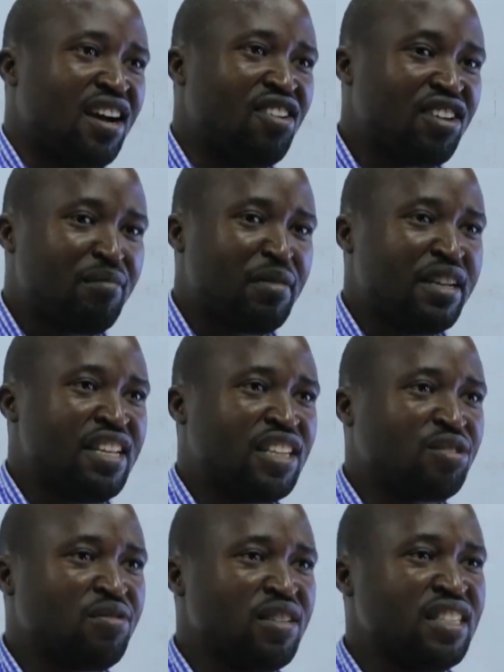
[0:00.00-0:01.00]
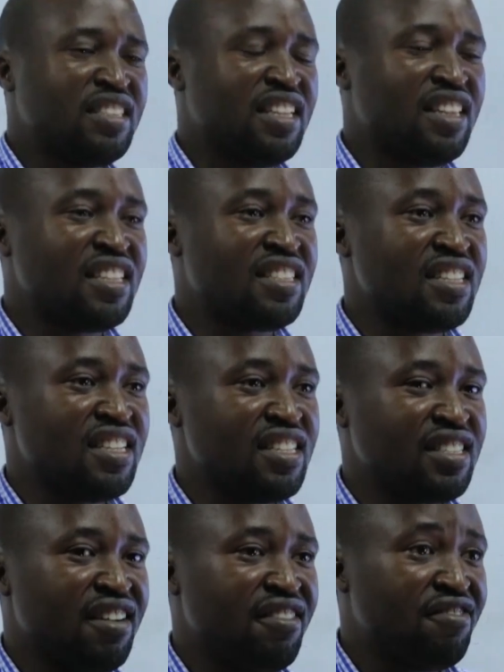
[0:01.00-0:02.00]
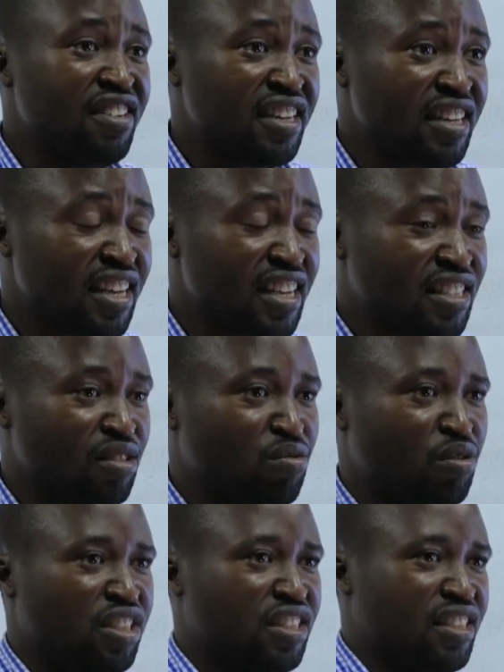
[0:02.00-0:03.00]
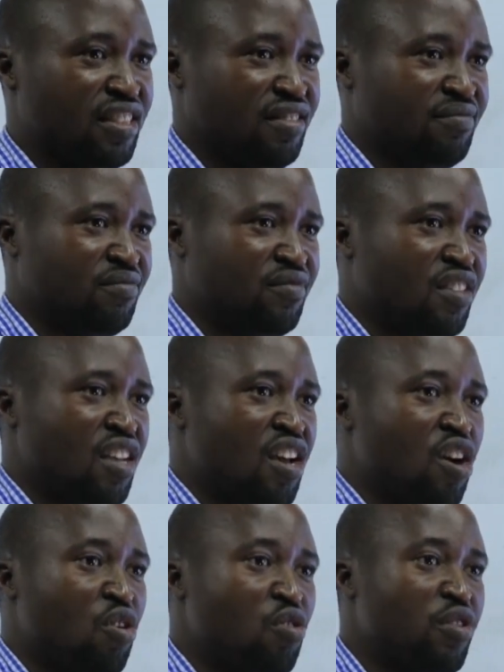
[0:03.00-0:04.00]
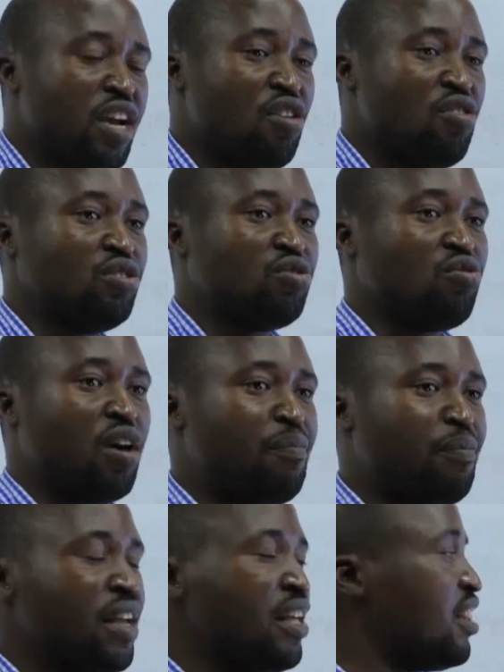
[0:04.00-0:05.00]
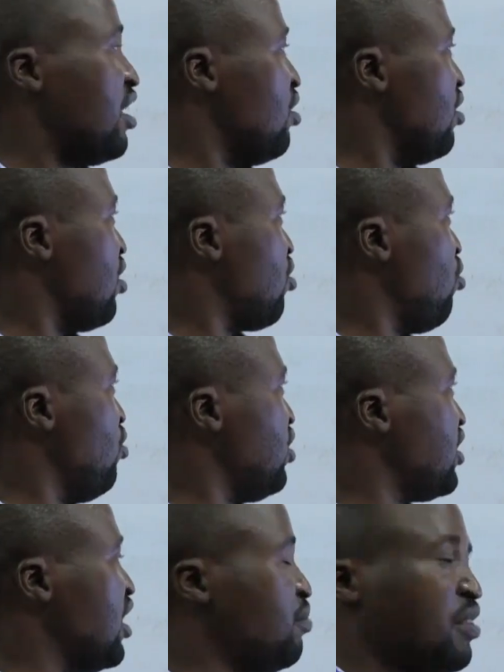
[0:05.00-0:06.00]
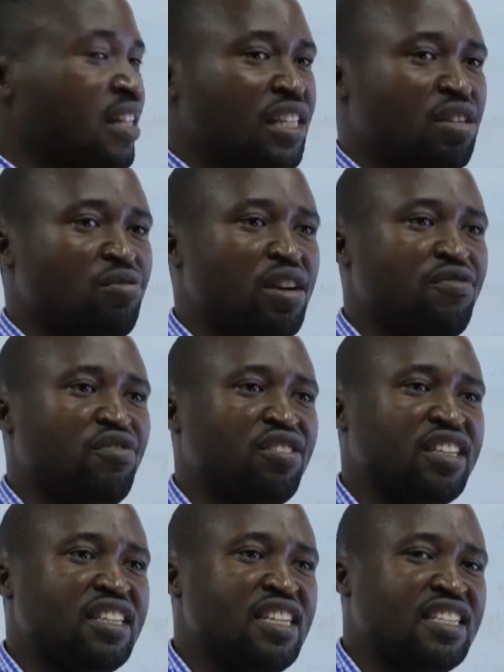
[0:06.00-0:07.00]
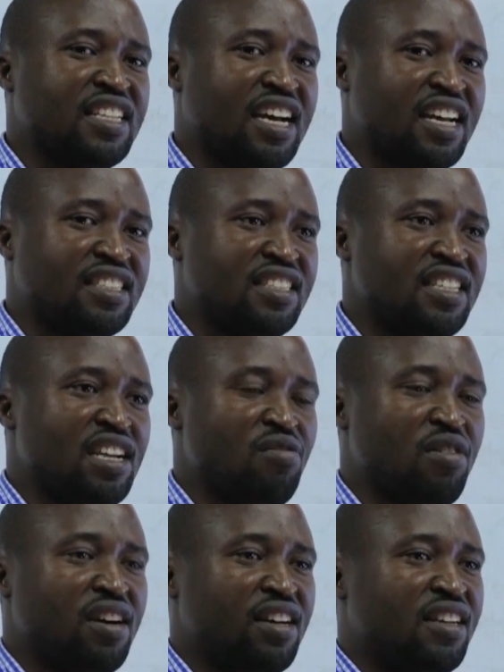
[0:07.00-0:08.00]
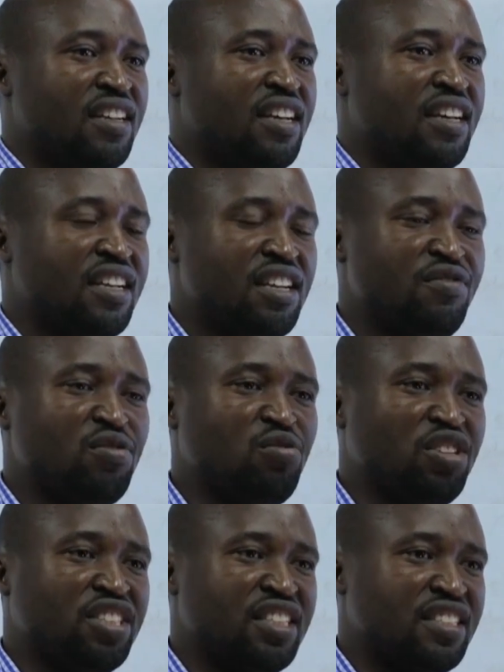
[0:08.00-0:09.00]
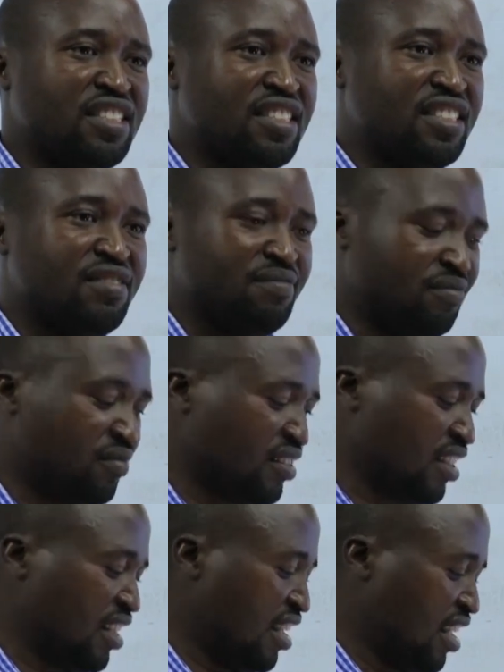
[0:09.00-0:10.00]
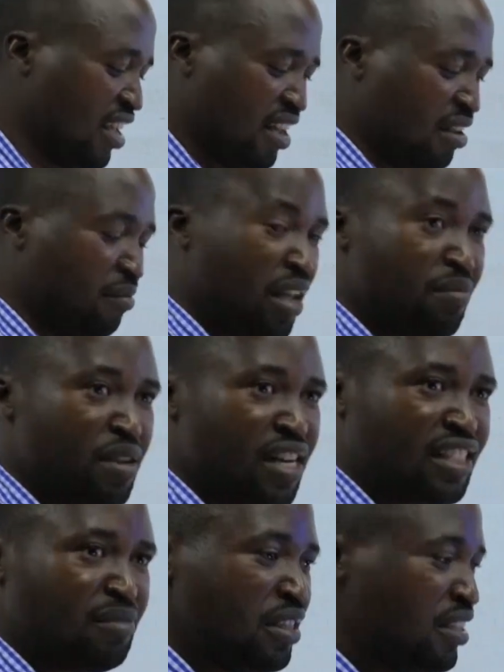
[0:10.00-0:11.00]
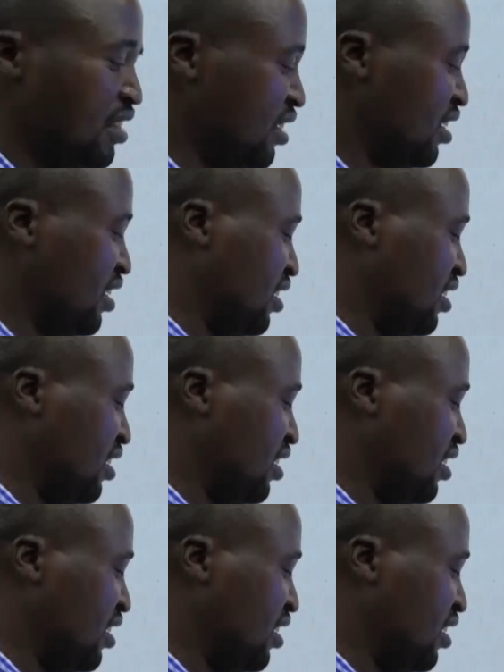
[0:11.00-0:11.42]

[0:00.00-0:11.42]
Okay, my dear student, this is a very nice question. we are going to apply the concept that we have already discussed in our review questions. Maybe let me